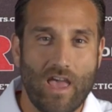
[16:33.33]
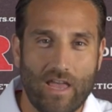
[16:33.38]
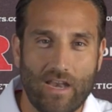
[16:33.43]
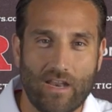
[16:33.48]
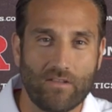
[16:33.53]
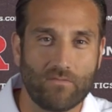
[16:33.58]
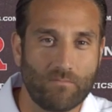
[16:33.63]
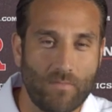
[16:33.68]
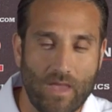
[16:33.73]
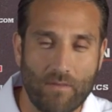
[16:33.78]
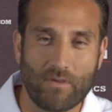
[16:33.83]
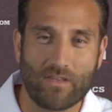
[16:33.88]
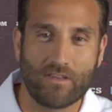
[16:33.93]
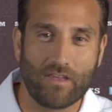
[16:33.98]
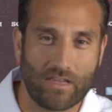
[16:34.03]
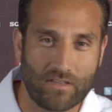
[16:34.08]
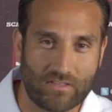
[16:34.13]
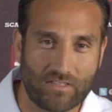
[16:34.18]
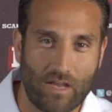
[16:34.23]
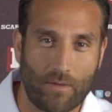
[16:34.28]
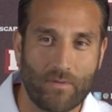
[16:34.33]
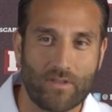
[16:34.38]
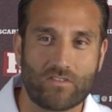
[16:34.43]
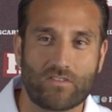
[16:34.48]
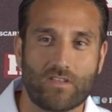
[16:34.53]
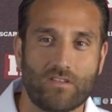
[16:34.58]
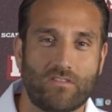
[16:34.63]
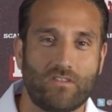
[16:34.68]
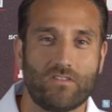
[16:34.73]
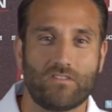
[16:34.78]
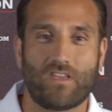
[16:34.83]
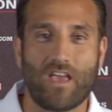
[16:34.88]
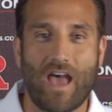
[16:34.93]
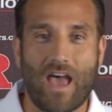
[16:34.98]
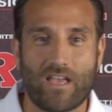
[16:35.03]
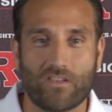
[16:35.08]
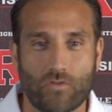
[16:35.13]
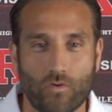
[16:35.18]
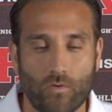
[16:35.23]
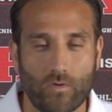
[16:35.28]
And then maybe in some instances,
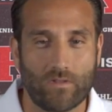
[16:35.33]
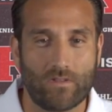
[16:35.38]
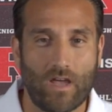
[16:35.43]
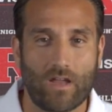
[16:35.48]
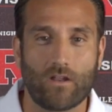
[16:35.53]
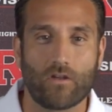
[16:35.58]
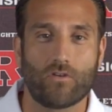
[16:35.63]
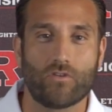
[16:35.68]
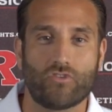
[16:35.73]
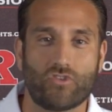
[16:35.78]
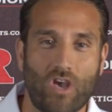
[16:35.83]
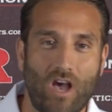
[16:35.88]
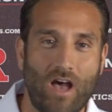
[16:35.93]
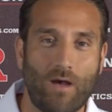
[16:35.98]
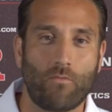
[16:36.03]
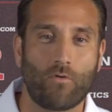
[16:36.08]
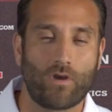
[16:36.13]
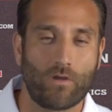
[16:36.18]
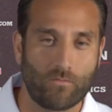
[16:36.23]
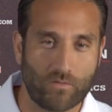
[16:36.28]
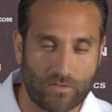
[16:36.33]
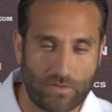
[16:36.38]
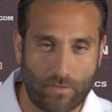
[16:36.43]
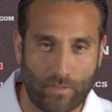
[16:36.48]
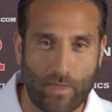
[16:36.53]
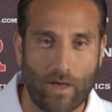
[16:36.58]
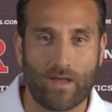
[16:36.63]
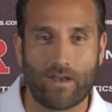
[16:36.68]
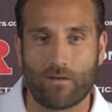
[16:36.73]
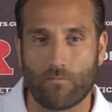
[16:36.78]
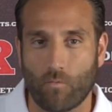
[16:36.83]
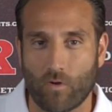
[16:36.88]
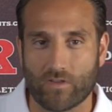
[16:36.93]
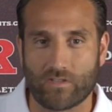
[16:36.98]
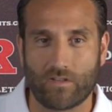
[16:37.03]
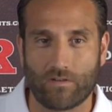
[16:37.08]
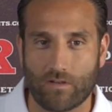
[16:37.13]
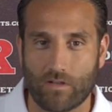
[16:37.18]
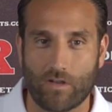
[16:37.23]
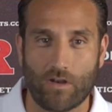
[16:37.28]
guys who had done a good job when it was thud and
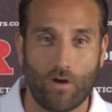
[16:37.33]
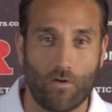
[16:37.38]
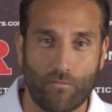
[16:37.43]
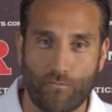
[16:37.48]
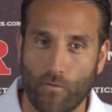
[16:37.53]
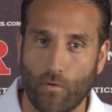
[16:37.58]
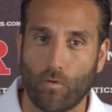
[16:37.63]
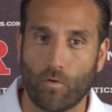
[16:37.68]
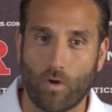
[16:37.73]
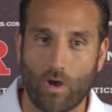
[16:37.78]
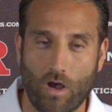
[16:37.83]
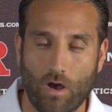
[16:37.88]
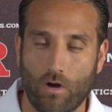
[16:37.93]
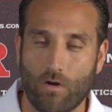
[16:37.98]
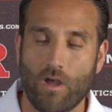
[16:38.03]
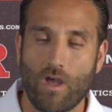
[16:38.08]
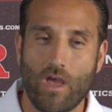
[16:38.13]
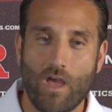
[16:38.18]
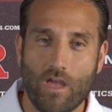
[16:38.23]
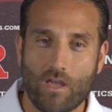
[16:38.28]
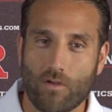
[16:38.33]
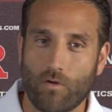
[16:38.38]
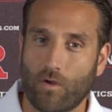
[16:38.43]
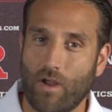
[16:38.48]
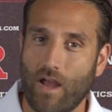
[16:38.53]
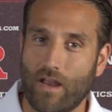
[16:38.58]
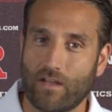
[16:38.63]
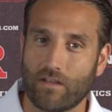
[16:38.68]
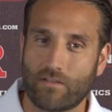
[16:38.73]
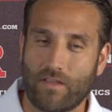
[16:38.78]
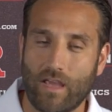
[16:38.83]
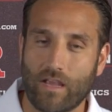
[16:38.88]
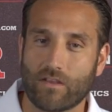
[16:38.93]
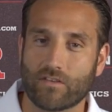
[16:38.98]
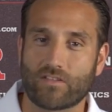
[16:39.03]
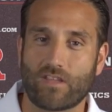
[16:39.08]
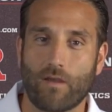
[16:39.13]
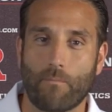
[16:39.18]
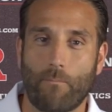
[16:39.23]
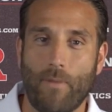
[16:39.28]
wasn't, you know, full go, you'll kind of take
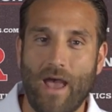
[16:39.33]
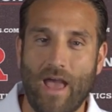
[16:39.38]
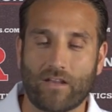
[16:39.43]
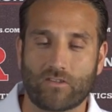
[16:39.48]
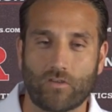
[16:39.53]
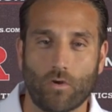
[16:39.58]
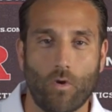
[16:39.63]
a step back.